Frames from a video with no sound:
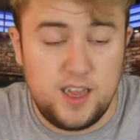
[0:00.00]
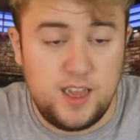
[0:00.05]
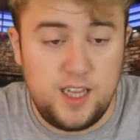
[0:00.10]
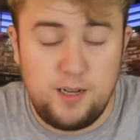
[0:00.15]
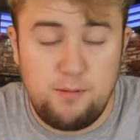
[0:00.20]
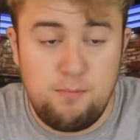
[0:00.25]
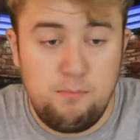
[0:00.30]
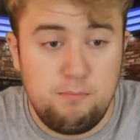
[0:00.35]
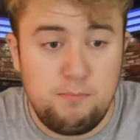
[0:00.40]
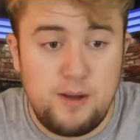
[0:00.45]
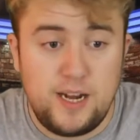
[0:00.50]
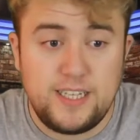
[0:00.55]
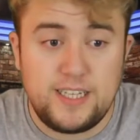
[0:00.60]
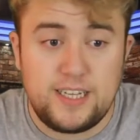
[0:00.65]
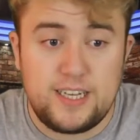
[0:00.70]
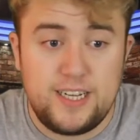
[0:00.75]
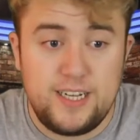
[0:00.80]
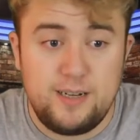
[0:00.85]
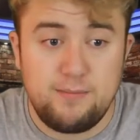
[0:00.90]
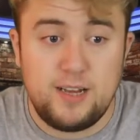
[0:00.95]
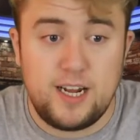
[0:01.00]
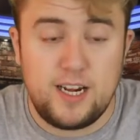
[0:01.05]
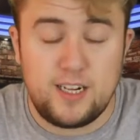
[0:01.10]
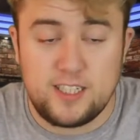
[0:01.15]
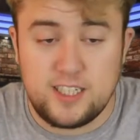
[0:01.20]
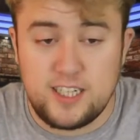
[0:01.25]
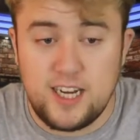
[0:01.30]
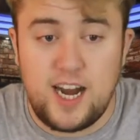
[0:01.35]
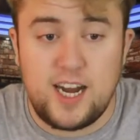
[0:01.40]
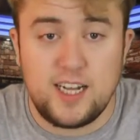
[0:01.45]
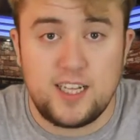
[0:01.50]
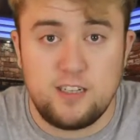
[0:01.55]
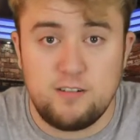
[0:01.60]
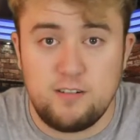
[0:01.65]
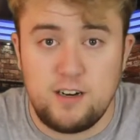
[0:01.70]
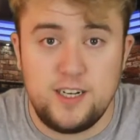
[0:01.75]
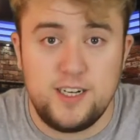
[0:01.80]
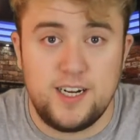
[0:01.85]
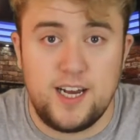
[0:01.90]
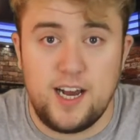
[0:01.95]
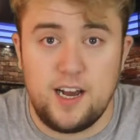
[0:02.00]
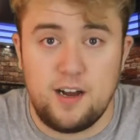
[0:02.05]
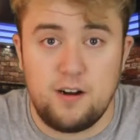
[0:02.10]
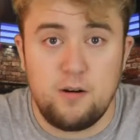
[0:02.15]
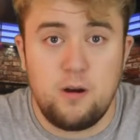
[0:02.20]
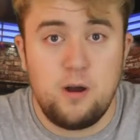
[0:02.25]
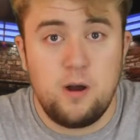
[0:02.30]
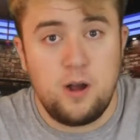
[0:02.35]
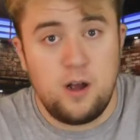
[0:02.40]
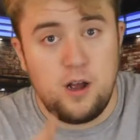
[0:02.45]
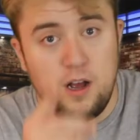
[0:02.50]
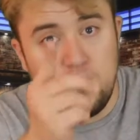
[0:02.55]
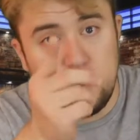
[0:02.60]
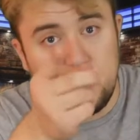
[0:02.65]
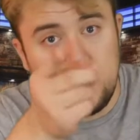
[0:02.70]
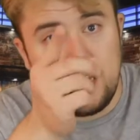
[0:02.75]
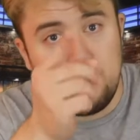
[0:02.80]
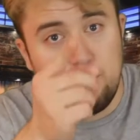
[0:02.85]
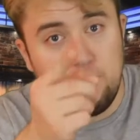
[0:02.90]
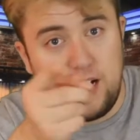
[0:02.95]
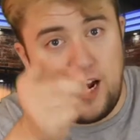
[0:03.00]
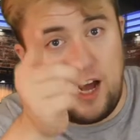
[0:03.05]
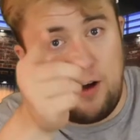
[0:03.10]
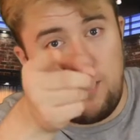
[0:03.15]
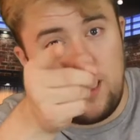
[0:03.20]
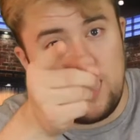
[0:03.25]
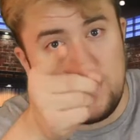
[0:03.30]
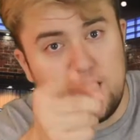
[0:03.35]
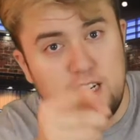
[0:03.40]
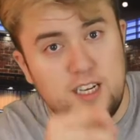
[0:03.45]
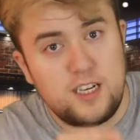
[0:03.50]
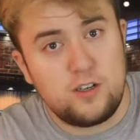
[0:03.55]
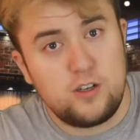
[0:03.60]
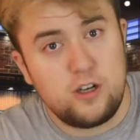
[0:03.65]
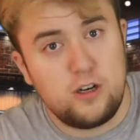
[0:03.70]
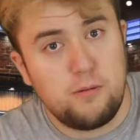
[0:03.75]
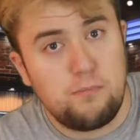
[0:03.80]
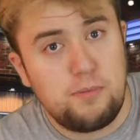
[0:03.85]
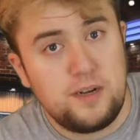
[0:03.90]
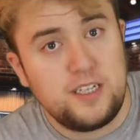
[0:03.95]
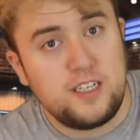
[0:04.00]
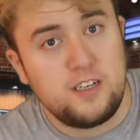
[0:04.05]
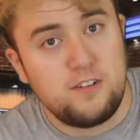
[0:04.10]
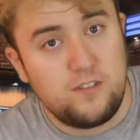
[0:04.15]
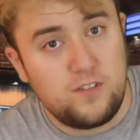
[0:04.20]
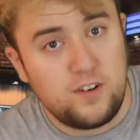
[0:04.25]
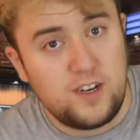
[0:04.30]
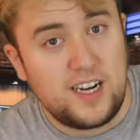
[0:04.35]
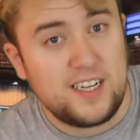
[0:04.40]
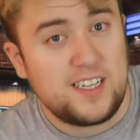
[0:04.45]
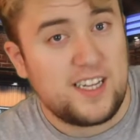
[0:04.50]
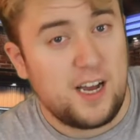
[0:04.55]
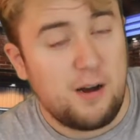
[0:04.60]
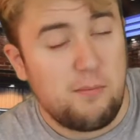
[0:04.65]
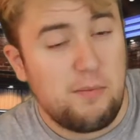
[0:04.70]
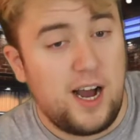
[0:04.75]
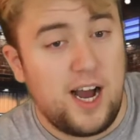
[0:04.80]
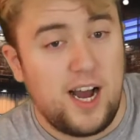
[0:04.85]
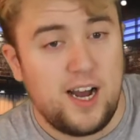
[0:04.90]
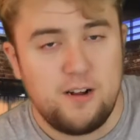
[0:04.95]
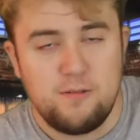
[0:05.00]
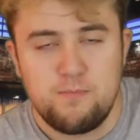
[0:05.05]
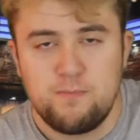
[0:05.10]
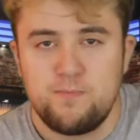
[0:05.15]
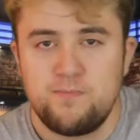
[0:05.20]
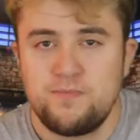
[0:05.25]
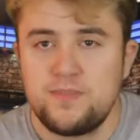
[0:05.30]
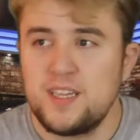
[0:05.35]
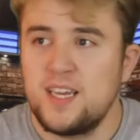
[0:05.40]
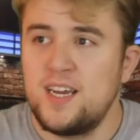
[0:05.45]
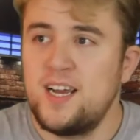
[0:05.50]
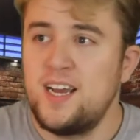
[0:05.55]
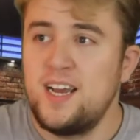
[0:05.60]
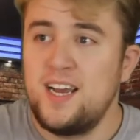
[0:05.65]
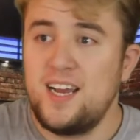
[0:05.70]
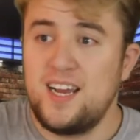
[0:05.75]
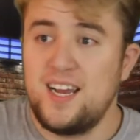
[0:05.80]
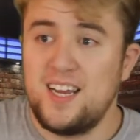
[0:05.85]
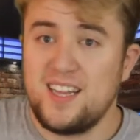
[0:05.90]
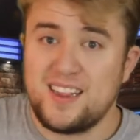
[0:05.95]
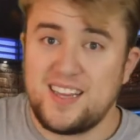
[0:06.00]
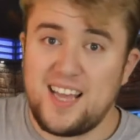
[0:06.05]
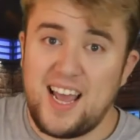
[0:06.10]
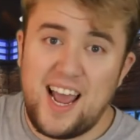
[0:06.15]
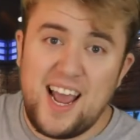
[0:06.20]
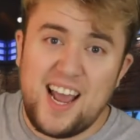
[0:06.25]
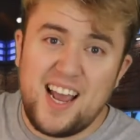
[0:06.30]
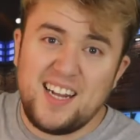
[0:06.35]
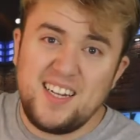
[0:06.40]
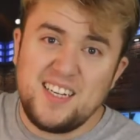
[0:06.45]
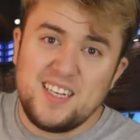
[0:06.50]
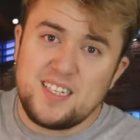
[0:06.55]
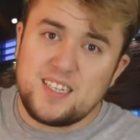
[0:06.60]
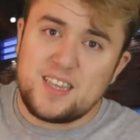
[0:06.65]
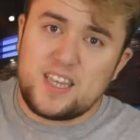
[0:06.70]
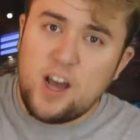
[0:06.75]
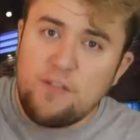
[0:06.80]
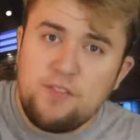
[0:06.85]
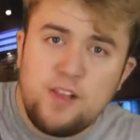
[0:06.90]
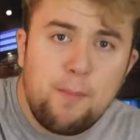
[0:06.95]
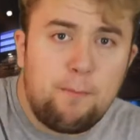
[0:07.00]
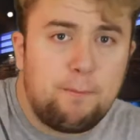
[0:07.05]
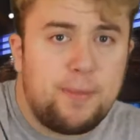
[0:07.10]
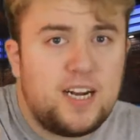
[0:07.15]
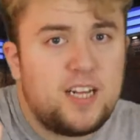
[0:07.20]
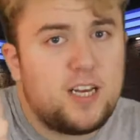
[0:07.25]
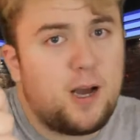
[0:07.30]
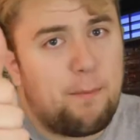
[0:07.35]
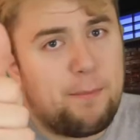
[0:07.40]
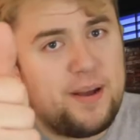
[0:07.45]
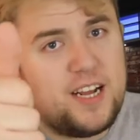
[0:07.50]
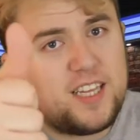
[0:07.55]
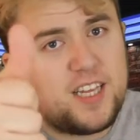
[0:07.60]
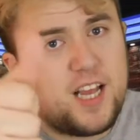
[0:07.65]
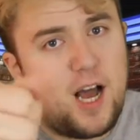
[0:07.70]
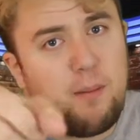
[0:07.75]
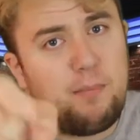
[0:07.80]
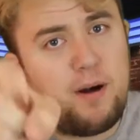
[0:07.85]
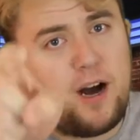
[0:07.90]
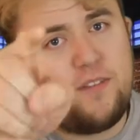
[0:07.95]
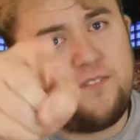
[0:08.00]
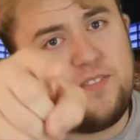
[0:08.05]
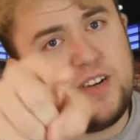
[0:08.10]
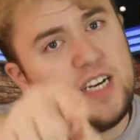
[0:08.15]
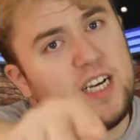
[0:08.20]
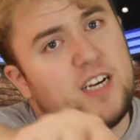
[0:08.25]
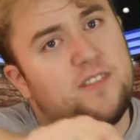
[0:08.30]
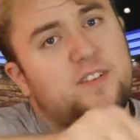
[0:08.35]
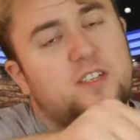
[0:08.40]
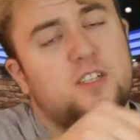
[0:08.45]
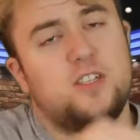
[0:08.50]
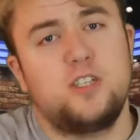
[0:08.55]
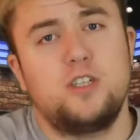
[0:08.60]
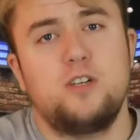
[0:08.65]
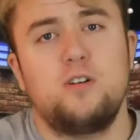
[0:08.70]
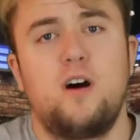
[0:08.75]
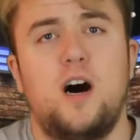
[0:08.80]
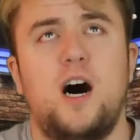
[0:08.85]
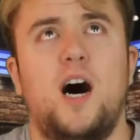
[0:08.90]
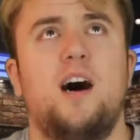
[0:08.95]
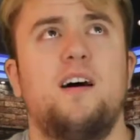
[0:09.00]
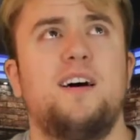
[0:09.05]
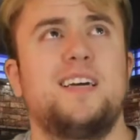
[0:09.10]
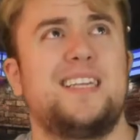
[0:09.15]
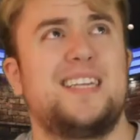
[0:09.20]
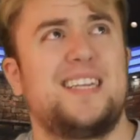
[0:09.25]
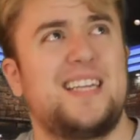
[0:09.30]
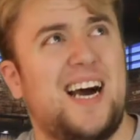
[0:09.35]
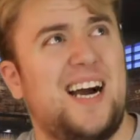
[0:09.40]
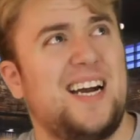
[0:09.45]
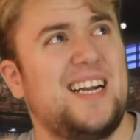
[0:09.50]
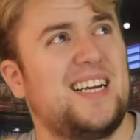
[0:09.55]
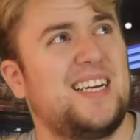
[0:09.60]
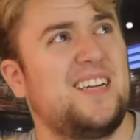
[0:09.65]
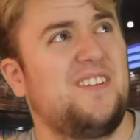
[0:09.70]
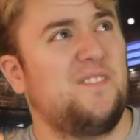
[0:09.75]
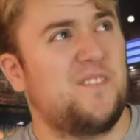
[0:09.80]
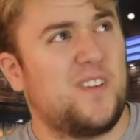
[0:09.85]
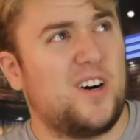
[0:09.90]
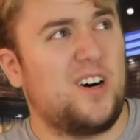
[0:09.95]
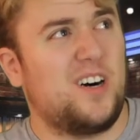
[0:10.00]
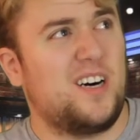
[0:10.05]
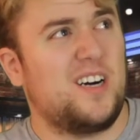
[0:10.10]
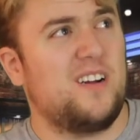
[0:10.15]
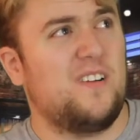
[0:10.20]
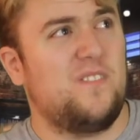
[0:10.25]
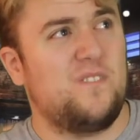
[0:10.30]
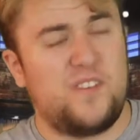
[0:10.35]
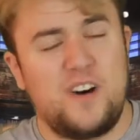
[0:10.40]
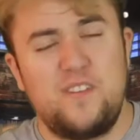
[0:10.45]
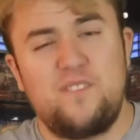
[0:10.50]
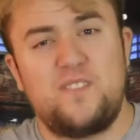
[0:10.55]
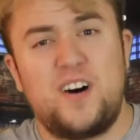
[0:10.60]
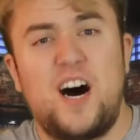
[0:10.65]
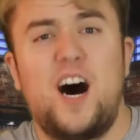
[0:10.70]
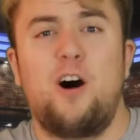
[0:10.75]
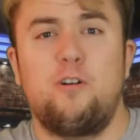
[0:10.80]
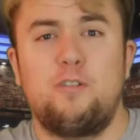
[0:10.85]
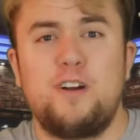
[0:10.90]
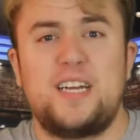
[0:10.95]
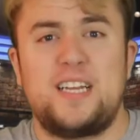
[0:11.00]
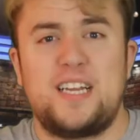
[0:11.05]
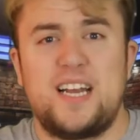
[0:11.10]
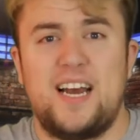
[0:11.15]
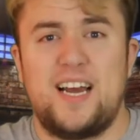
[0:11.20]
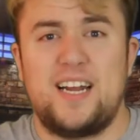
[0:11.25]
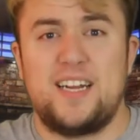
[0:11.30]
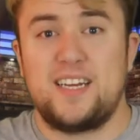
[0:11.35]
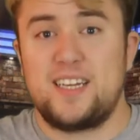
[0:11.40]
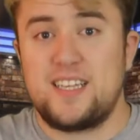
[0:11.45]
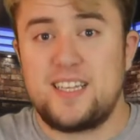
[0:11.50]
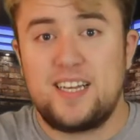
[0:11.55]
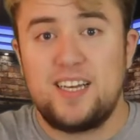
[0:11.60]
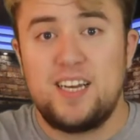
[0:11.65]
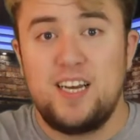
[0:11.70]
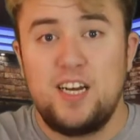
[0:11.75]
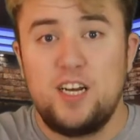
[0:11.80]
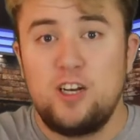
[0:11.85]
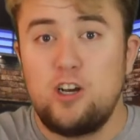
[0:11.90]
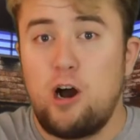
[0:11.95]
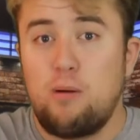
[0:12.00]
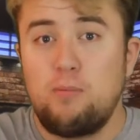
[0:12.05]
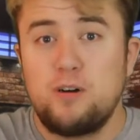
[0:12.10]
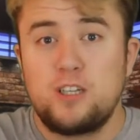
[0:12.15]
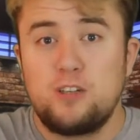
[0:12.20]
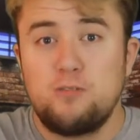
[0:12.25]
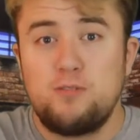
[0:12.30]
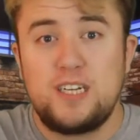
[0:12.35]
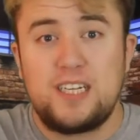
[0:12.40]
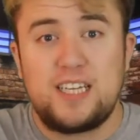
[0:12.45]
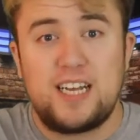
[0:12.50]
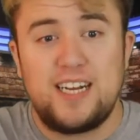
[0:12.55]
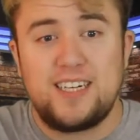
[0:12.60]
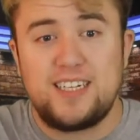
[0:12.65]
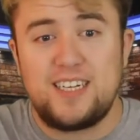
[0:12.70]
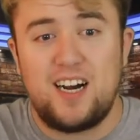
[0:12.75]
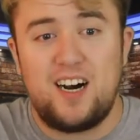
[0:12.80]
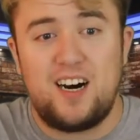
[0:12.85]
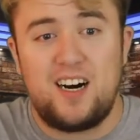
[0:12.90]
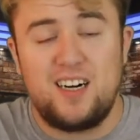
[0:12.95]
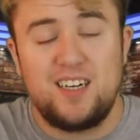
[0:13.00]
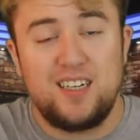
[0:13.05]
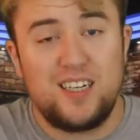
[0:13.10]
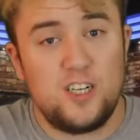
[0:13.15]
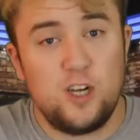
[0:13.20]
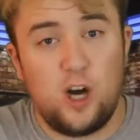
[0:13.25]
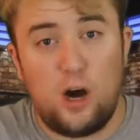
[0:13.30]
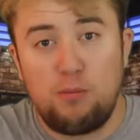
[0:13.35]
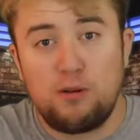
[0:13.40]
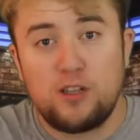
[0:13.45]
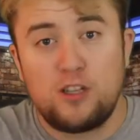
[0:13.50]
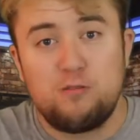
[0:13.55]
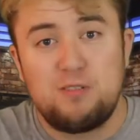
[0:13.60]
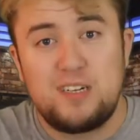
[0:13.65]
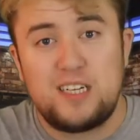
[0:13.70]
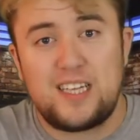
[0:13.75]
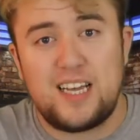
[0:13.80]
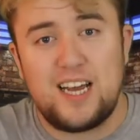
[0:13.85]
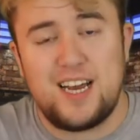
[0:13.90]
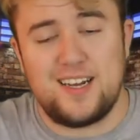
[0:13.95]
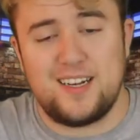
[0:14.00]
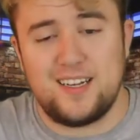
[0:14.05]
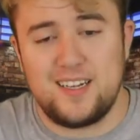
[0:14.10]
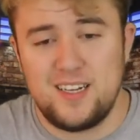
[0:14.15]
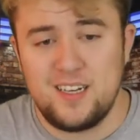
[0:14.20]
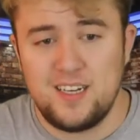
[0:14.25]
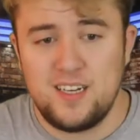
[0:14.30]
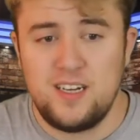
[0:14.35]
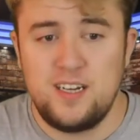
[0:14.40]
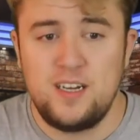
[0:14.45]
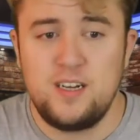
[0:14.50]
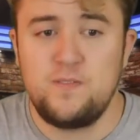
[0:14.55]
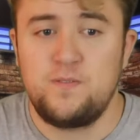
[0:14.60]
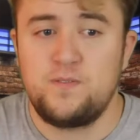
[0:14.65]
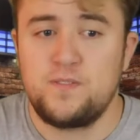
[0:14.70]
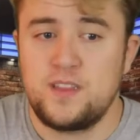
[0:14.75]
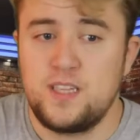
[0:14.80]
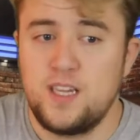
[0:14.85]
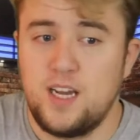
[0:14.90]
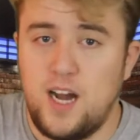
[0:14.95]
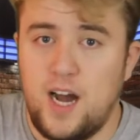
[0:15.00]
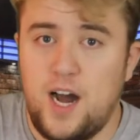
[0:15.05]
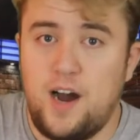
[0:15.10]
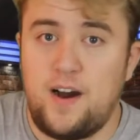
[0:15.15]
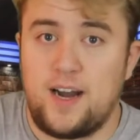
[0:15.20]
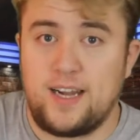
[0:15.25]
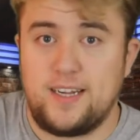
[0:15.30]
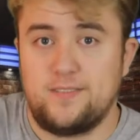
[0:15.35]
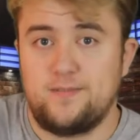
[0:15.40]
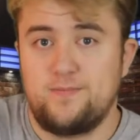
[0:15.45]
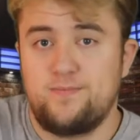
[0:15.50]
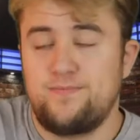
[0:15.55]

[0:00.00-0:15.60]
There are many teams that are shocking right now but I want to hear your opinion before I tell mine. And give this video a big thumb up if you are excited for football weekend. It's almost the weekend, y'all. It's almost the weekend. Alright.